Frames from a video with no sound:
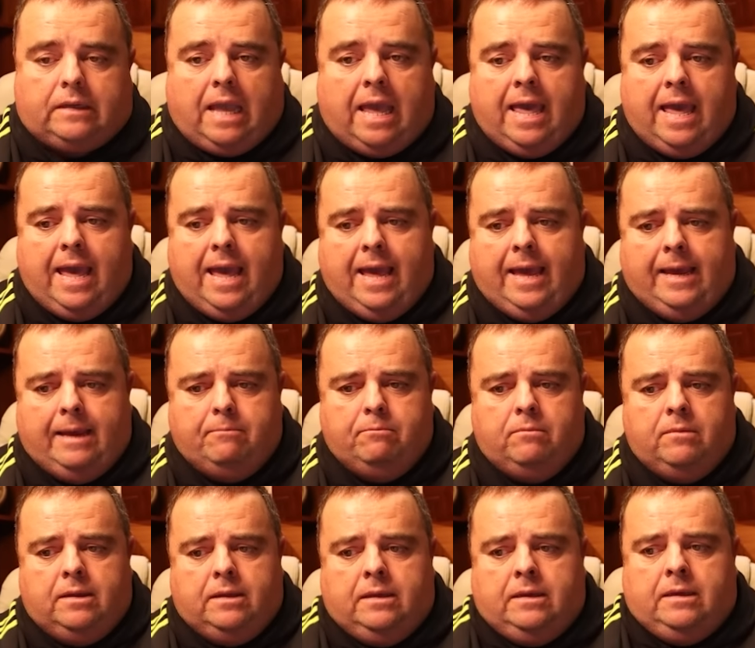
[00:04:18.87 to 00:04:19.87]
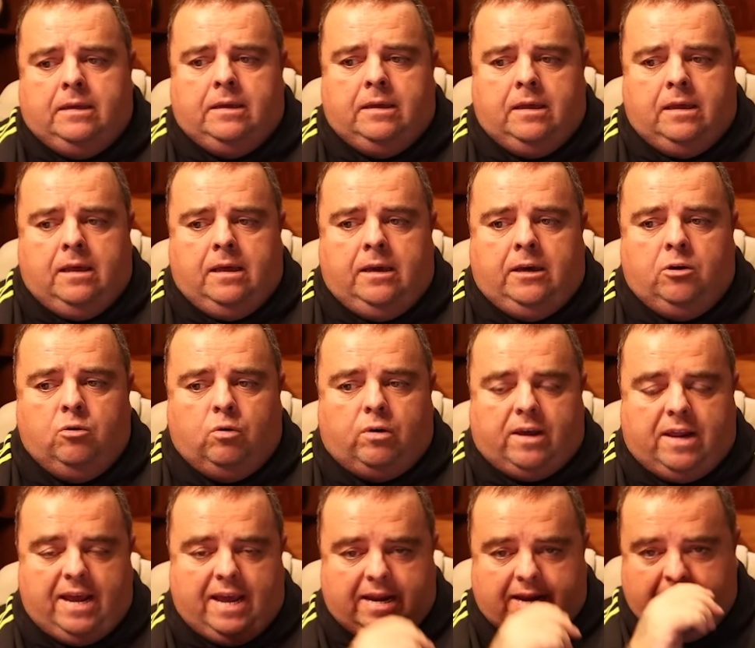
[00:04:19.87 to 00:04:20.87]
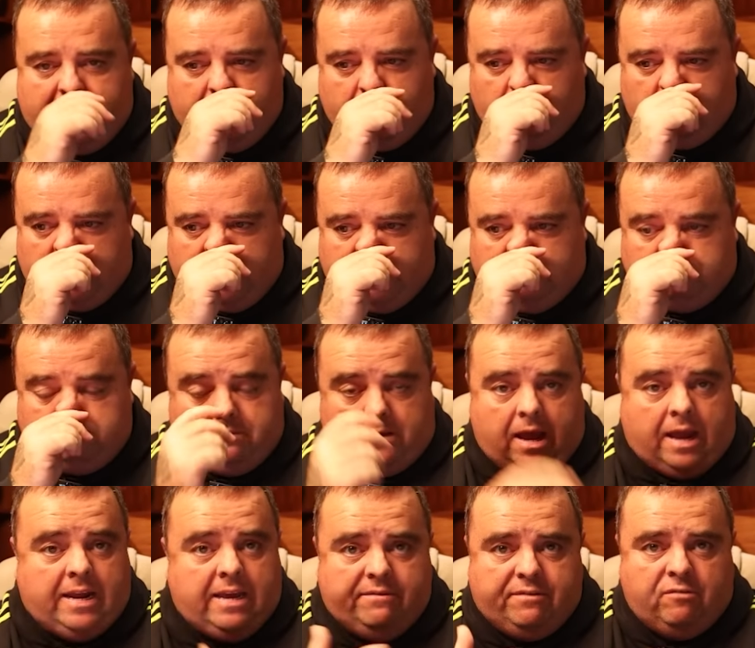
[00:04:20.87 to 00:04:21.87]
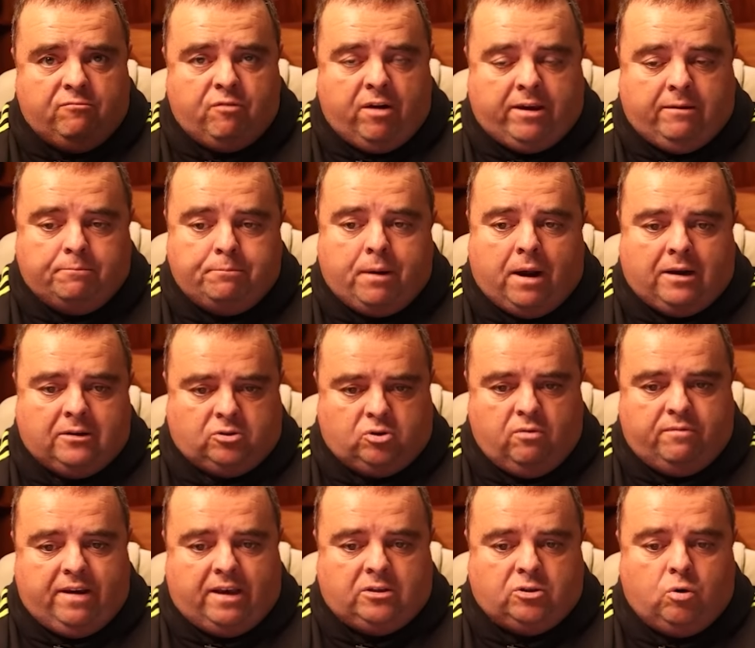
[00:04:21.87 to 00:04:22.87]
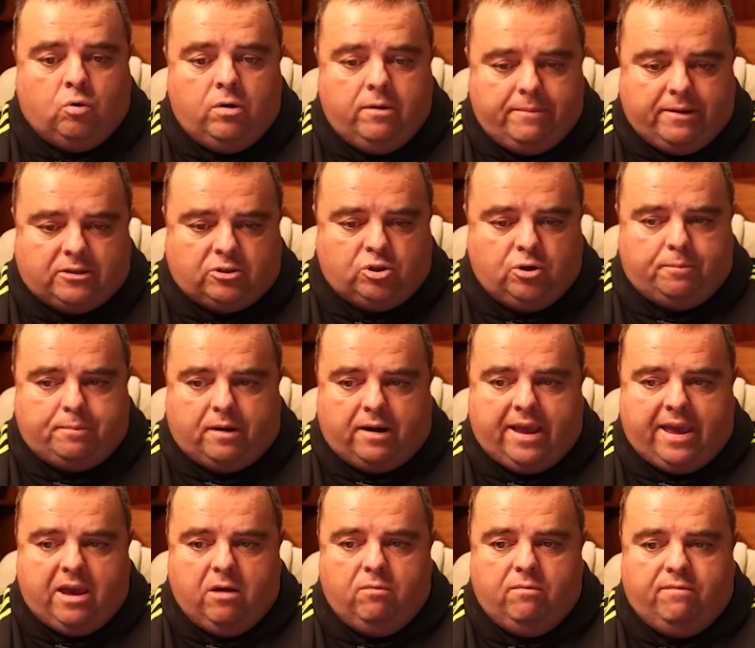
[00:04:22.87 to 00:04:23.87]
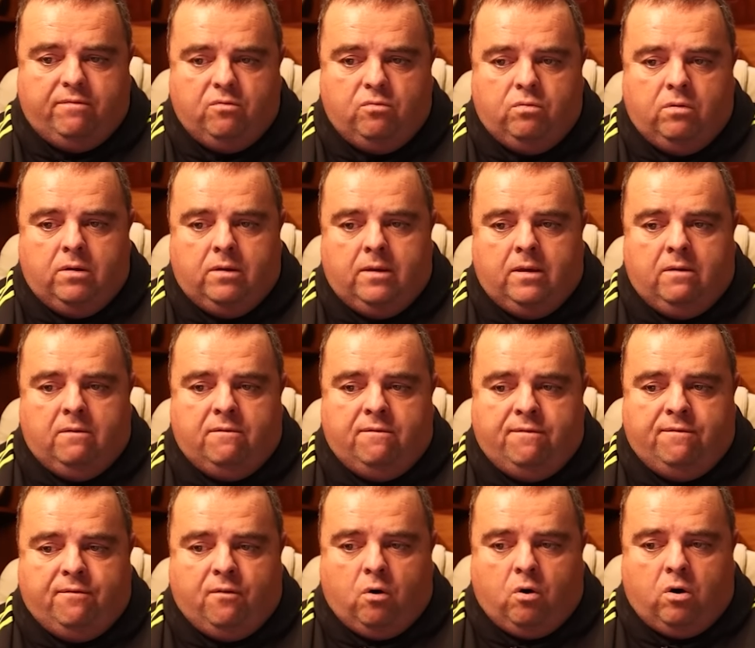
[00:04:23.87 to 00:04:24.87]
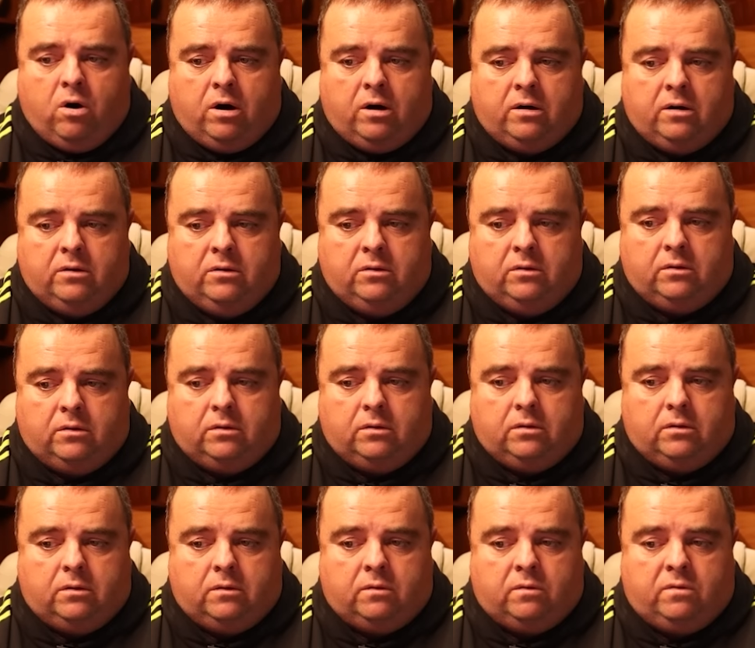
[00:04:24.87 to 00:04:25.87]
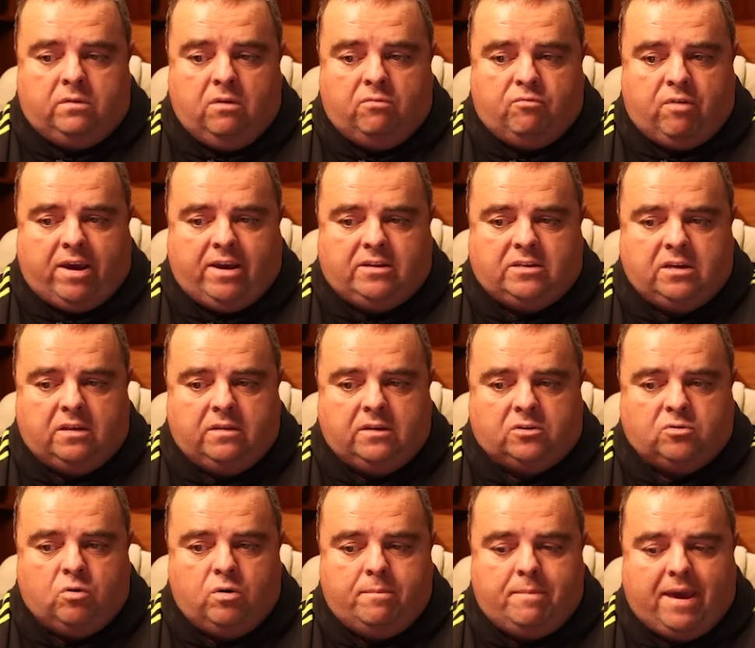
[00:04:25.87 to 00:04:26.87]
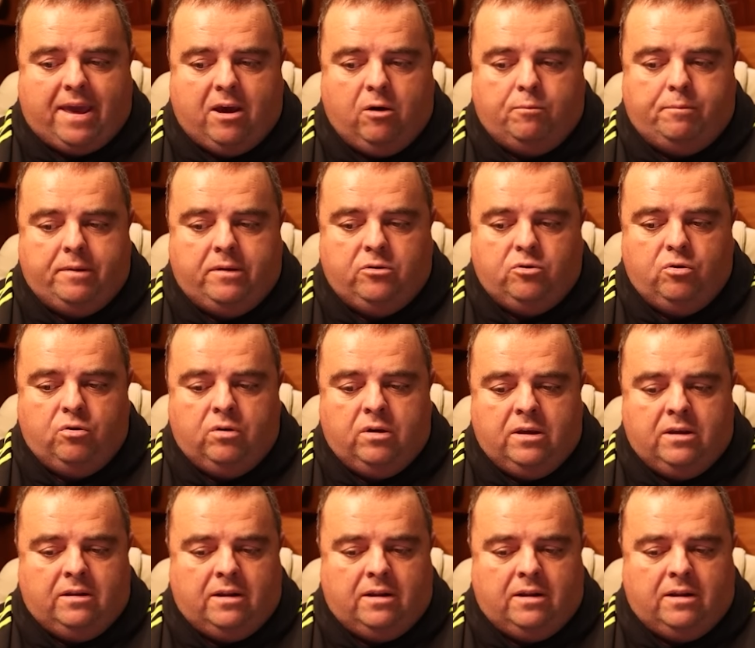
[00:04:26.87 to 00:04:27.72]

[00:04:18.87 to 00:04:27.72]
creating an outline and even writing parts of it is going to be super helpful for the writer that's going to be helping you.